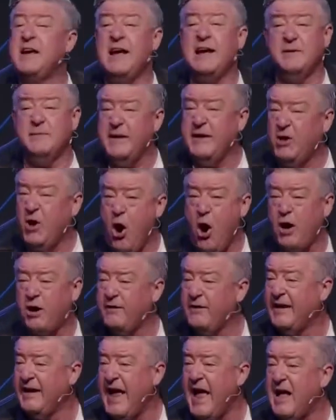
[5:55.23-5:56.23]
trying to be
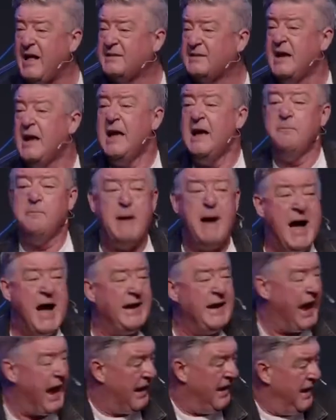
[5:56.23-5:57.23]
cocky or anything else.
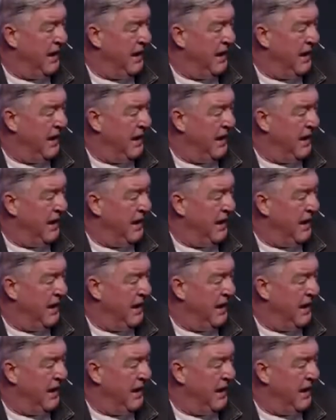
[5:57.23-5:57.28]
Man,